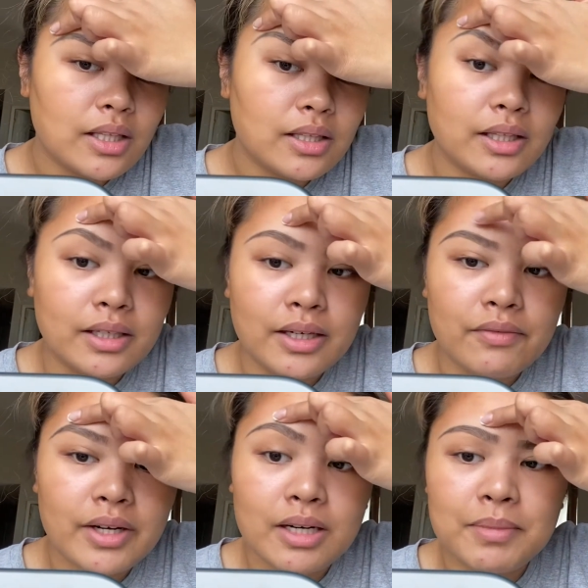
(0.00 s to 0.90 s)
They're never
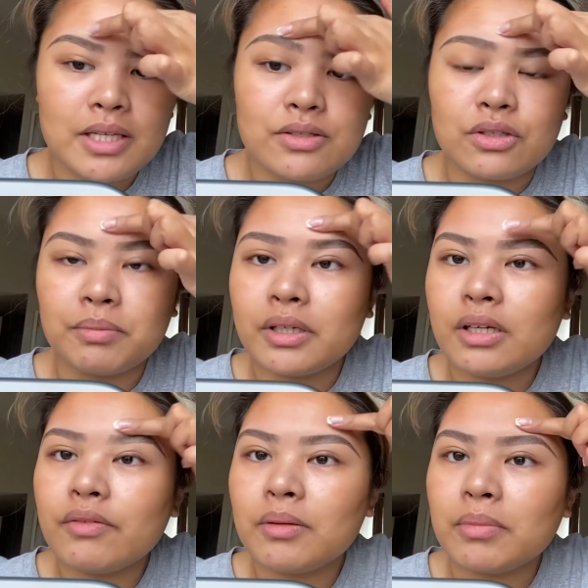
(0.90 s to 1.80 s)
going to be super
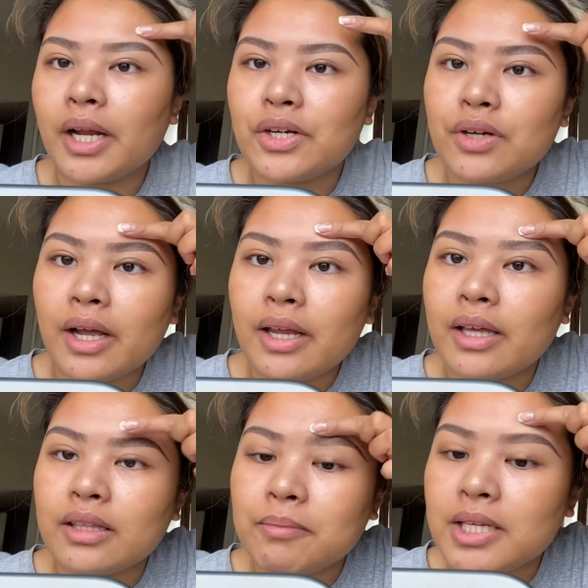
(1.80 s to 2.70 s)
even, but I try to get
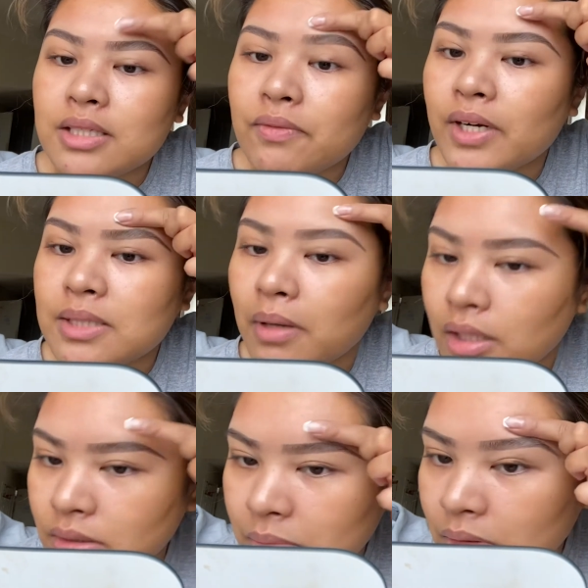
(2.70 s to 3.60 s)
them as even as
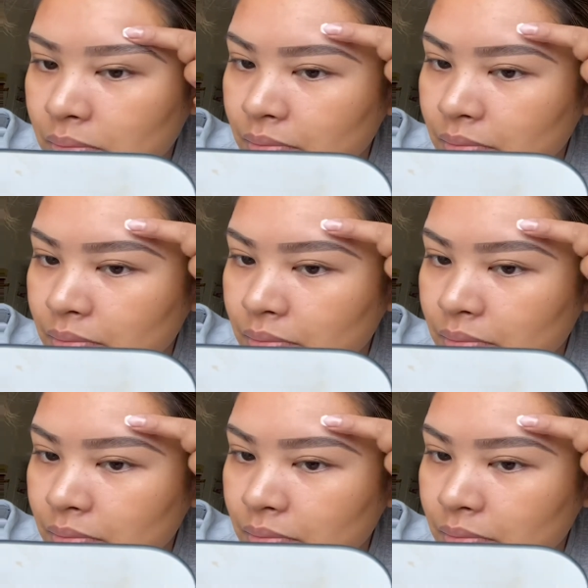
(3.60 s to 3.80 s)
possible.